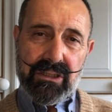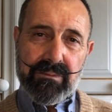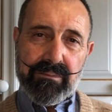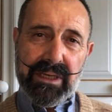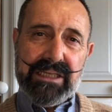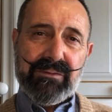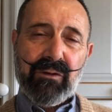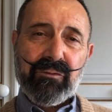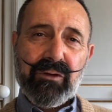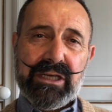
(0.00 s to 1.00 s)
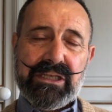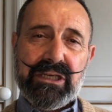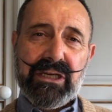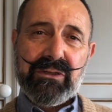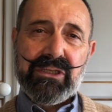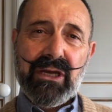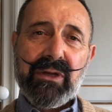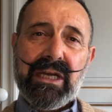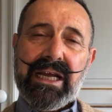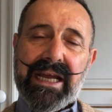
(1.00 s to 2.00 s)
please feel free to do so.
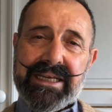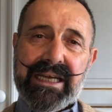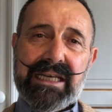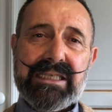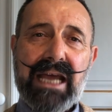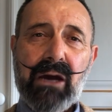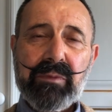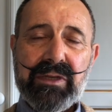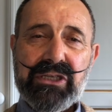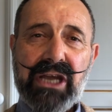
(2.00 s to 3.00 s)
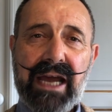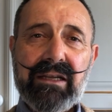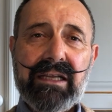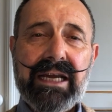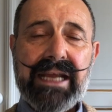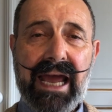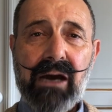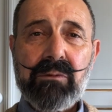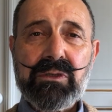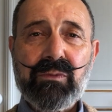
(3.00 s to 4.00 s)
It does help the channel, and it
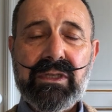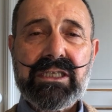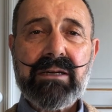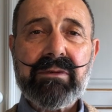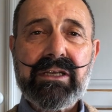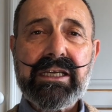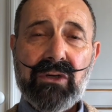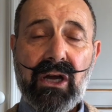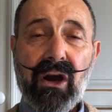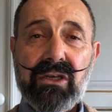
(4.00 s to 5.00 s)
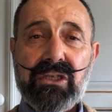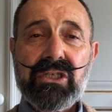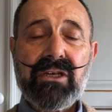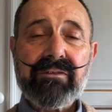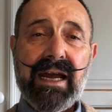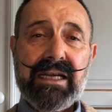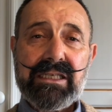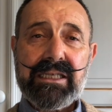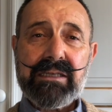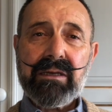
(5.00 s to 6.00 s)
helps with some of the costs of
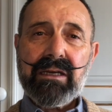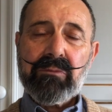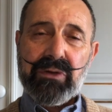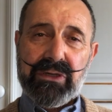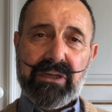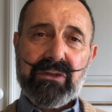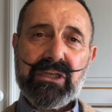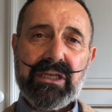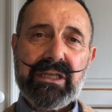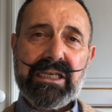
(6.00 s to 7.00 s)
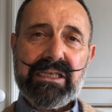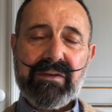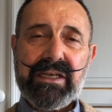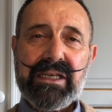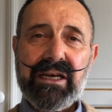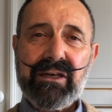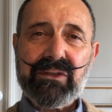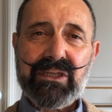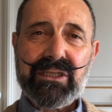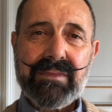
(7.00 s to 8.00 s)
actually producing these
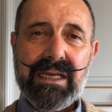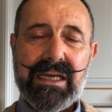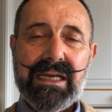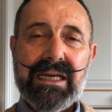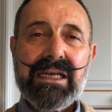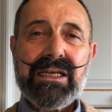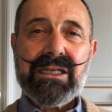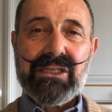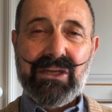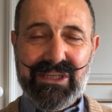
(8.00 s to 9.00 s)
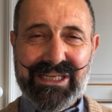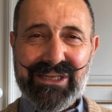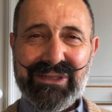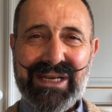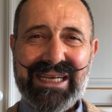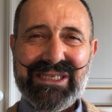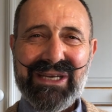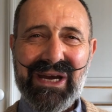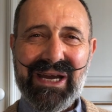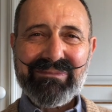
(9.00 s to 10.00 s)
videos. So until next
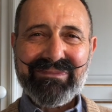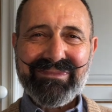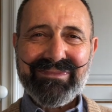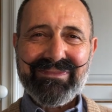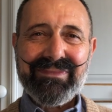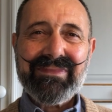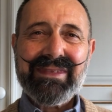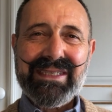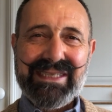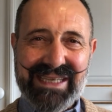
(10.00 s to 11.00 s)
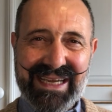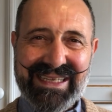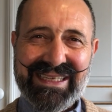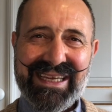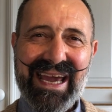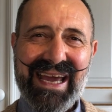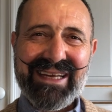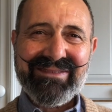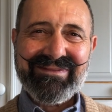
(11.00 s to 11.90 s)
time, take care.